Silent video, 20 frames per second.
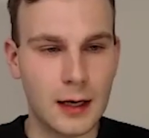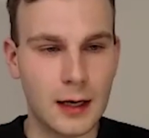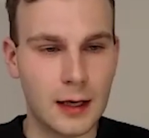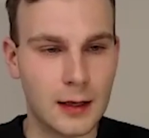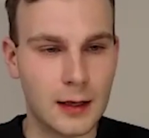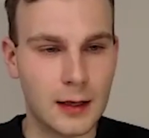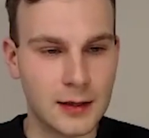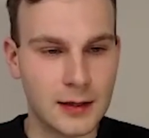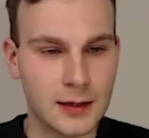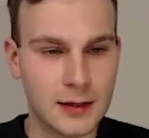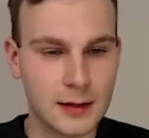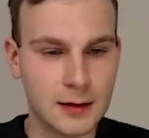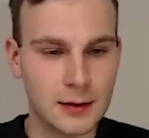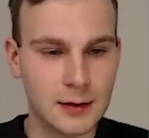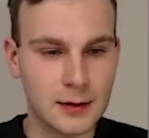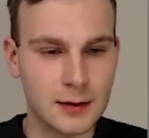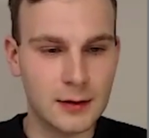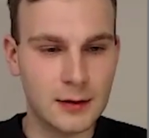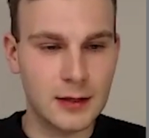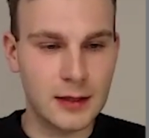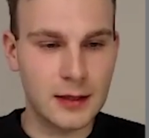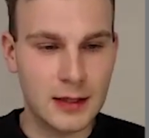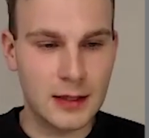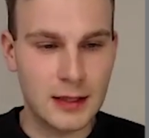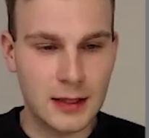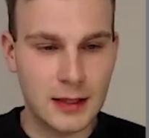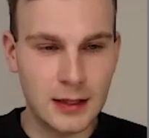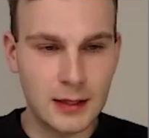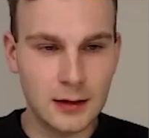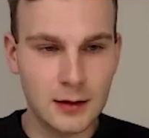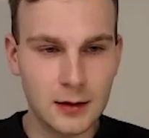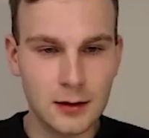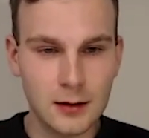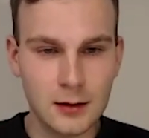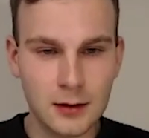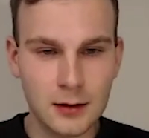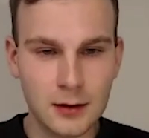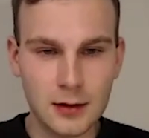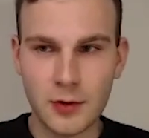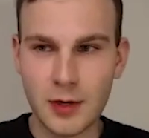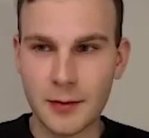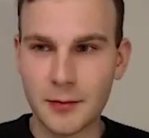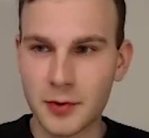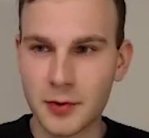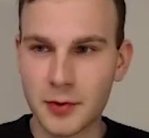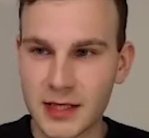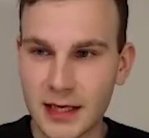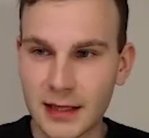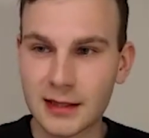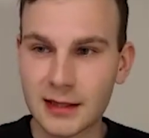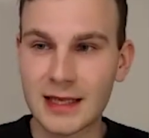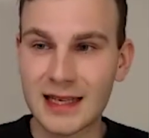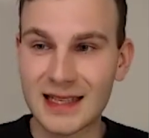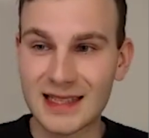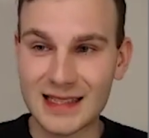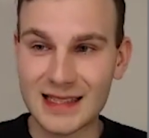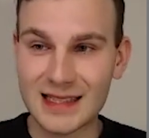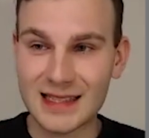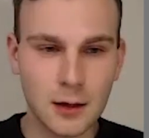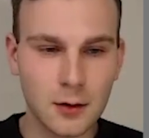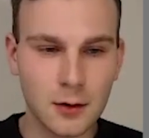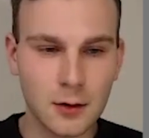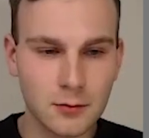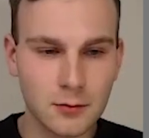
And here represented as